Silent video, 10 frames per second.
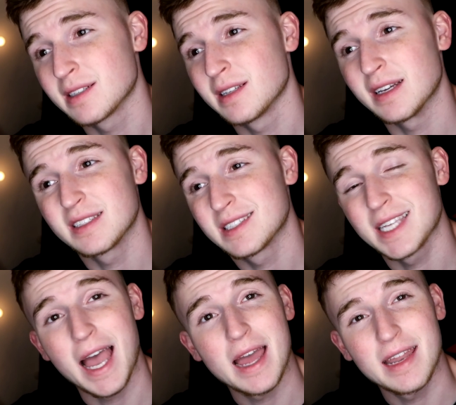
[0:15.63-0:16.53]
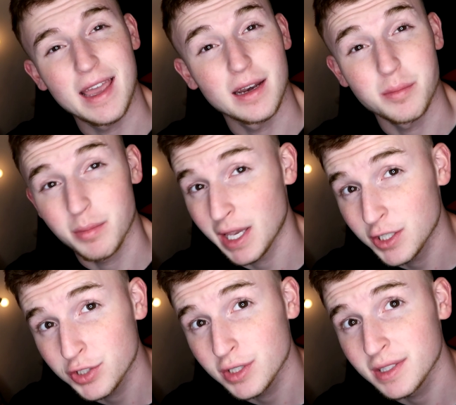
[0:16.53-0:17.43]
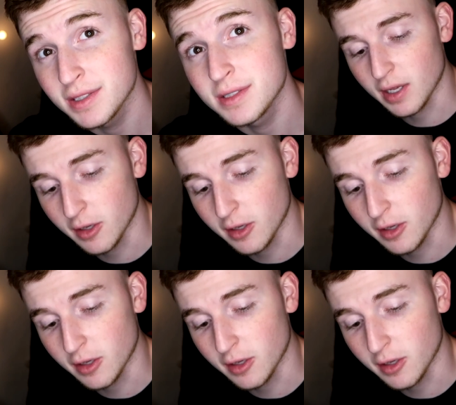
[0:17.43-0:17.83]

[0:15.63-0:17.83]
to like sad animations,